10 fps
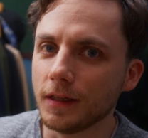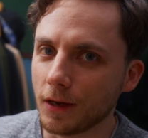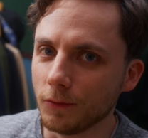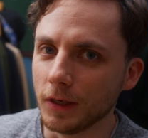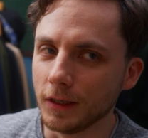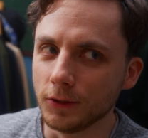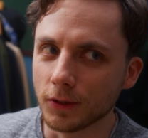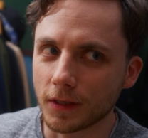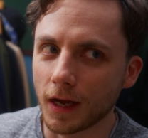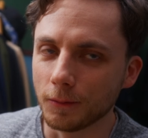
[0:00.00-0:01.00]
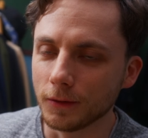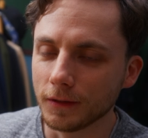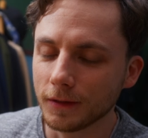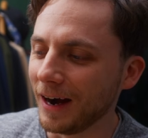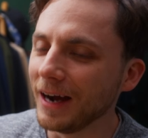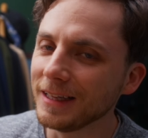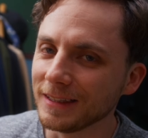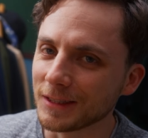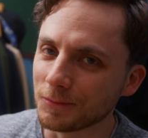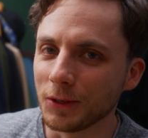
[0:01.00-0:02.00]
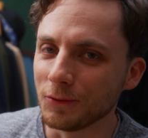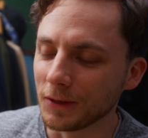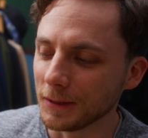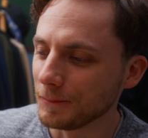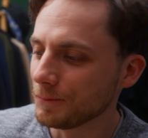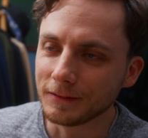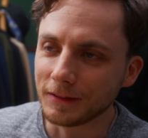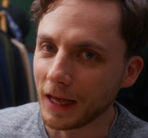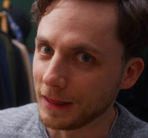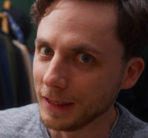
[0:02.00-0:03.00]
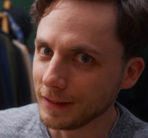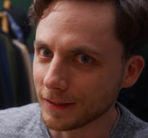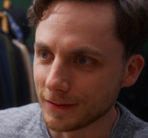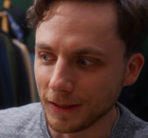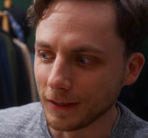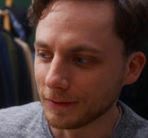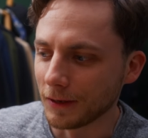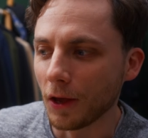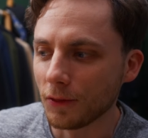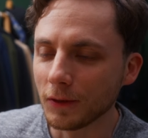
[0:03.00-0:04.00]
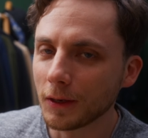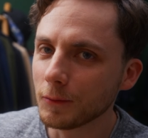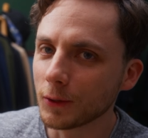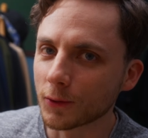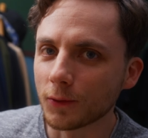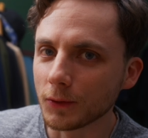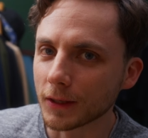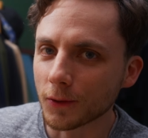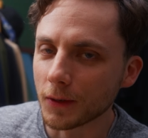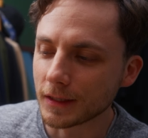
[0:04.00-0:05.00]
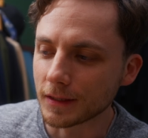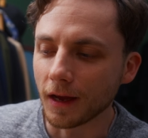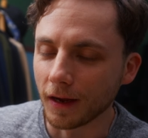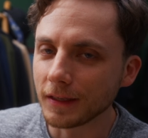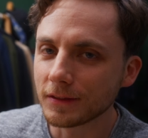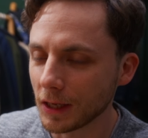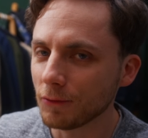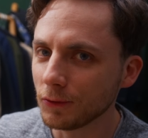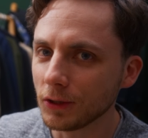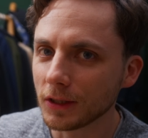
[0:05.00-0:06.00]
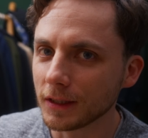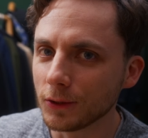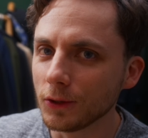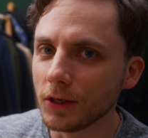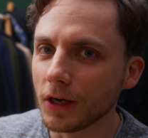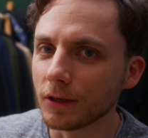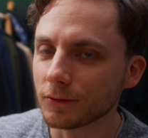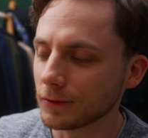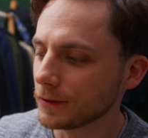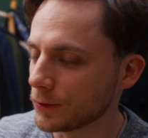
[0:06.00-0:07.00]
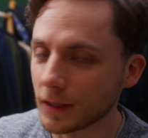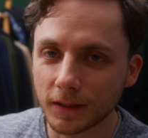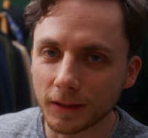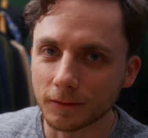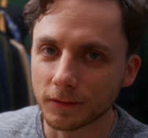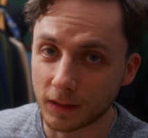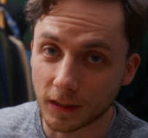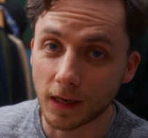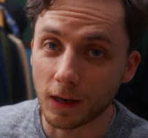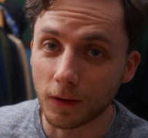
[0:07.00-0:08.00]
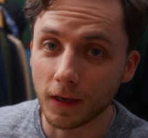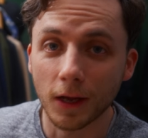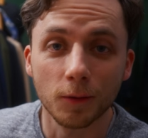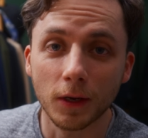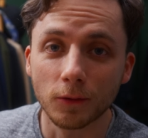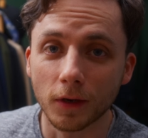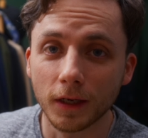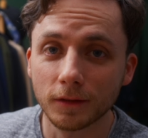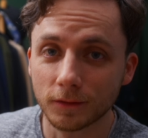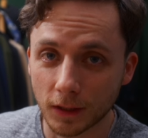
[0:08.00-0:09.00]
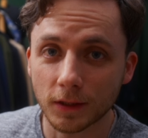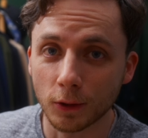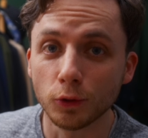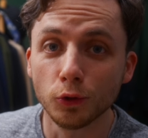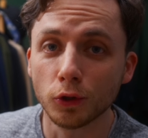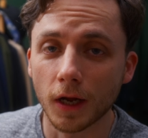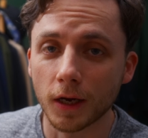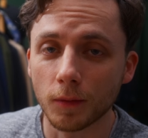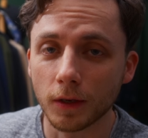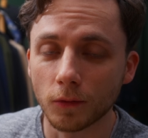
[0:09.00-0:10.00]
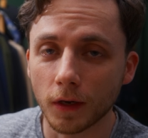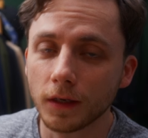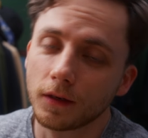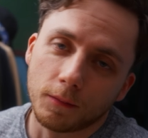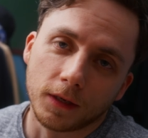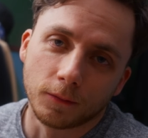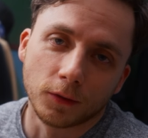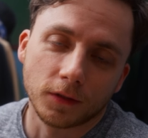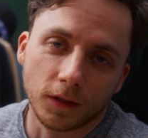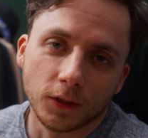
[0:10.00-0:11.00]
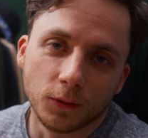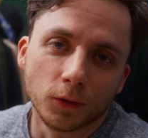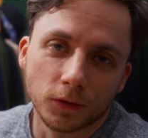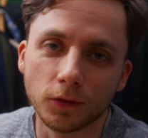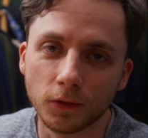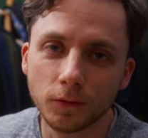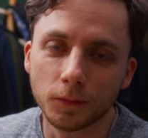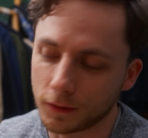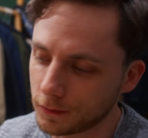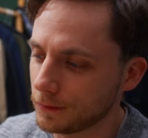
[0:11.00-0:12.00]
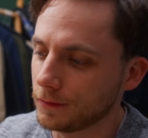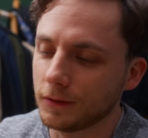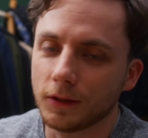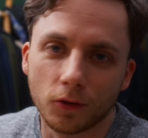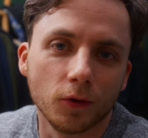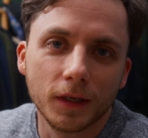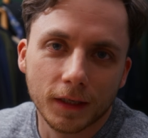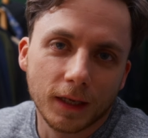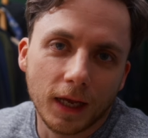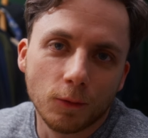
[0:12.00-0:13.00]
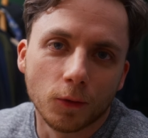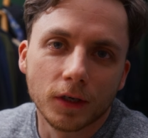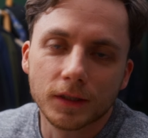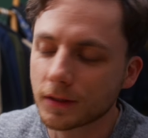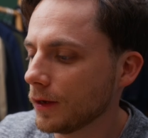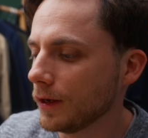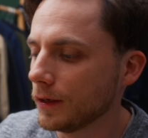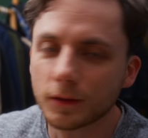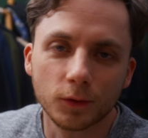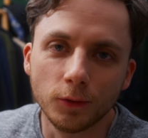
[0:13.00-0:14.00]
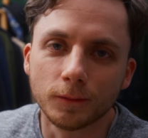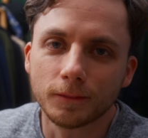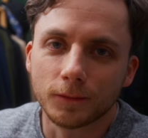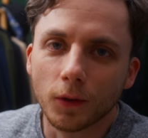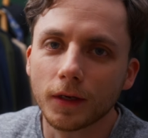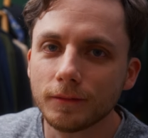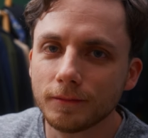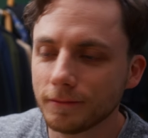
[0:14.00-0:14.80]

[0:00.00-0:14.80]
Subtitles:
that really just happen? I think that's pretty funny. I think that's it. I think I'm gonna call it quits there. It's definitely good enough. So that's it. That's how I animate rain. That's how you should animate rain. I mean, I'm not telling you what to do, but you know, it works. Cool. Okay.